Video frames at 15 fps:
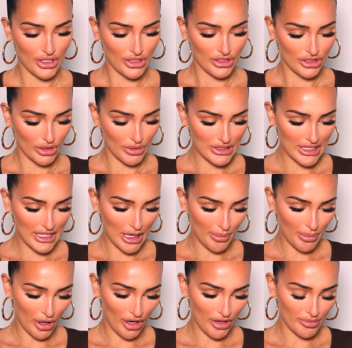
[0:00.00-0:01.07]
So I did get
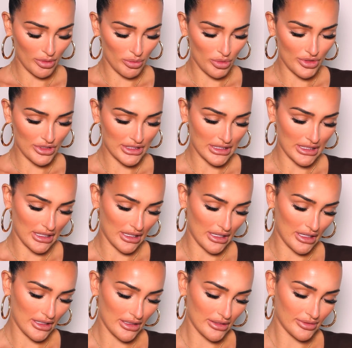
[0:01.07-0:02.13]
both, but we'll
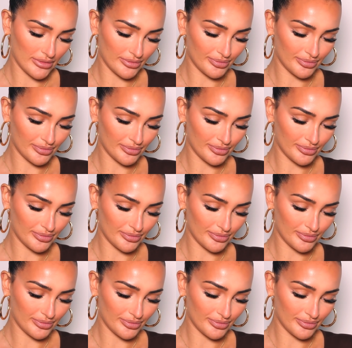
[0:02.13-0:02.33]
see.